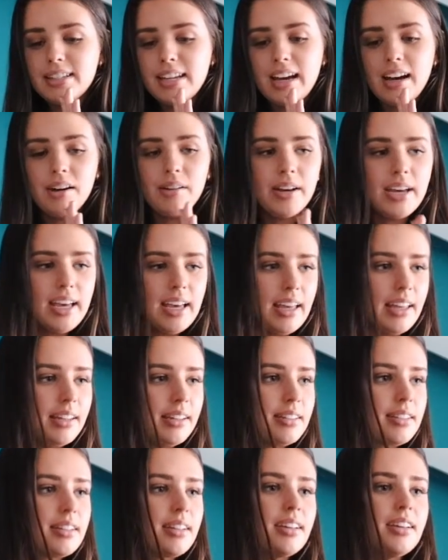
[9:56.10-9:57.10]
now
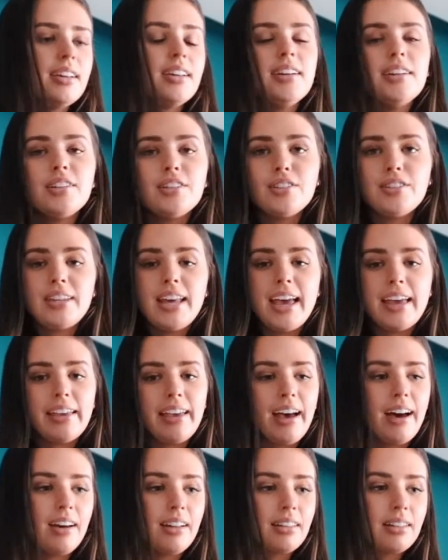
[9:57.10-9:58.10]
and just hang
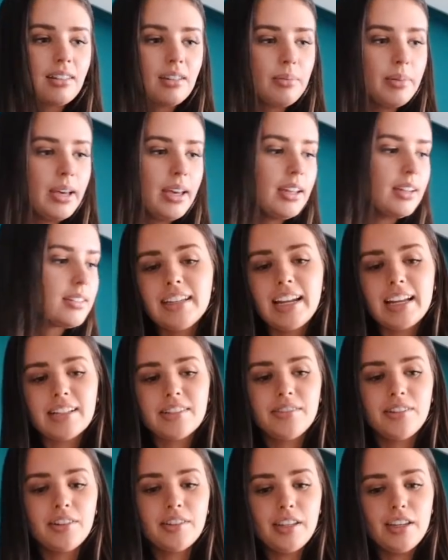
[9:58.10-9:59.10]
out a little bit. The next
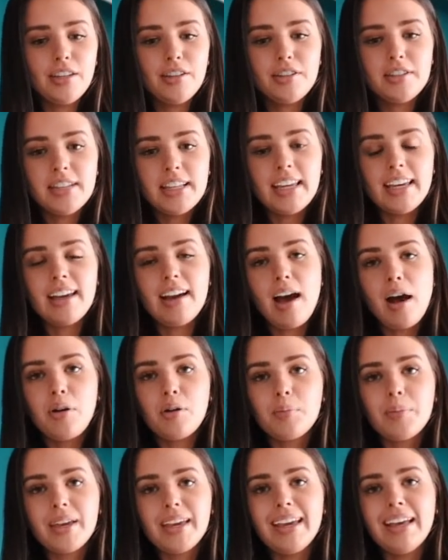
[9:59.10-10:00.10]
vlog that you see, I'll
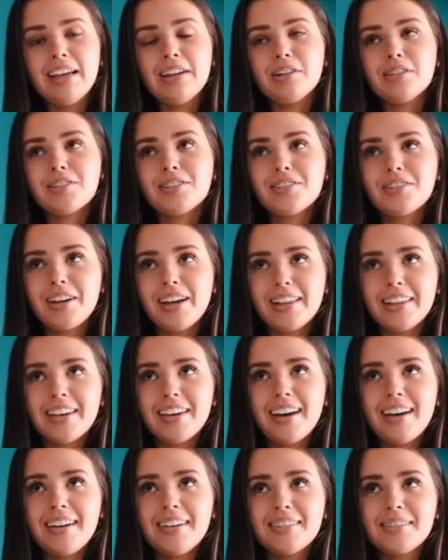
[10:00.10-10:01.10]
be in
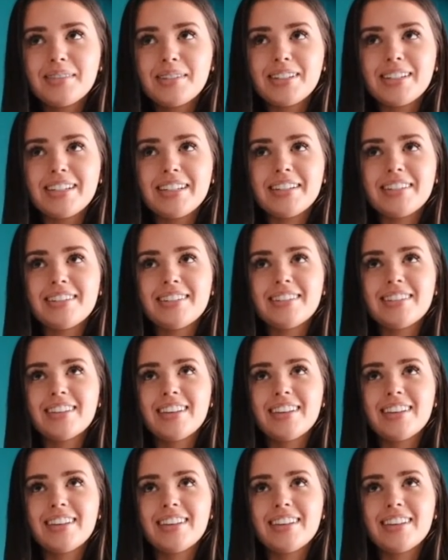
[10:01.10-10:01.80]
Australia, which is...